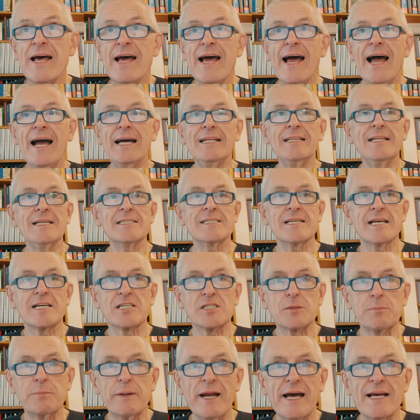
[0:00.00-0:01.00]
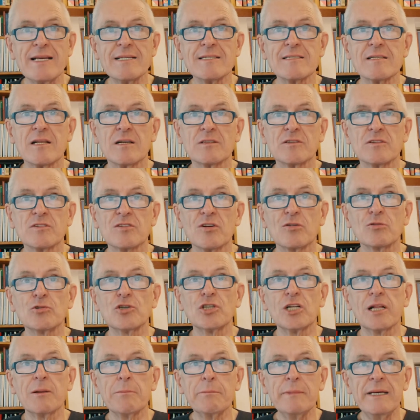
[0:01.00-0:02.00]
and is expressed on
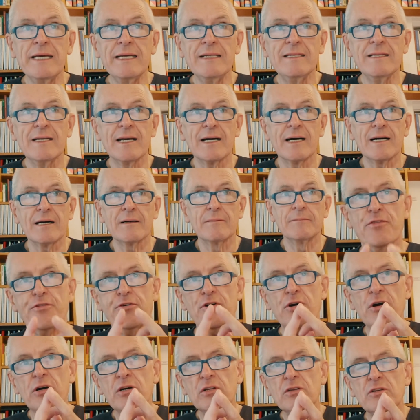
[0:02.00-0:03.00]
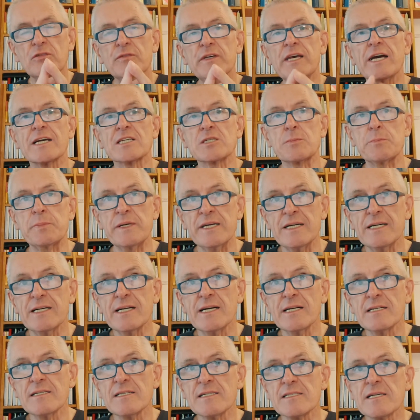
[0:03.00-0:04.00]
social media. Third, we
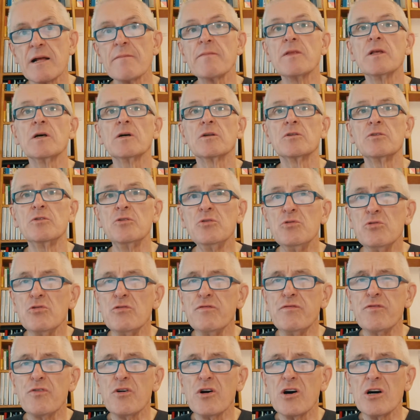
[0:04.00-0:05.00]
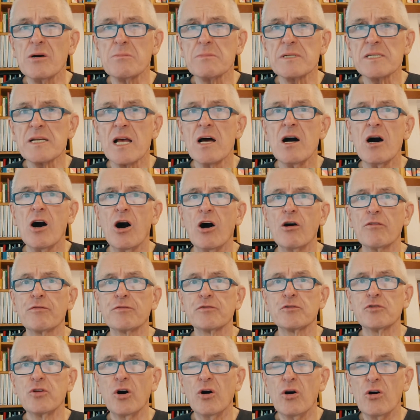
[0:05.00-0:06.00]
experience new forms
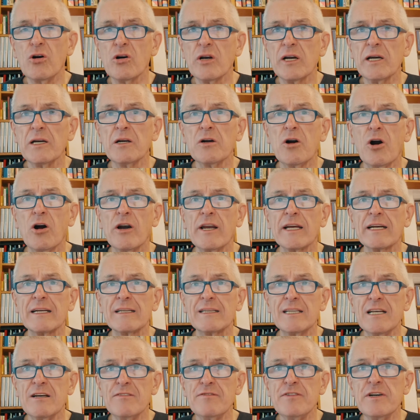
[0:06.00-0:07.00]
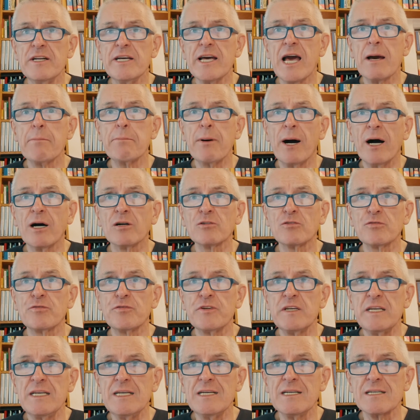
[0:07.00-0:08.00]
of talking collectively about
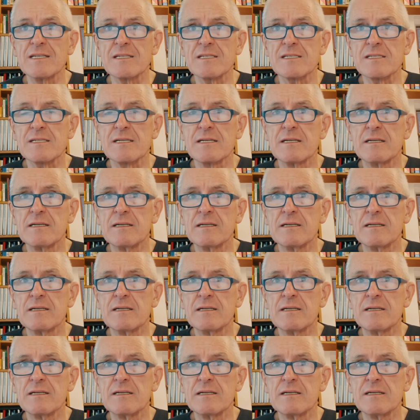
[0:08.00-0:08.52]
fears.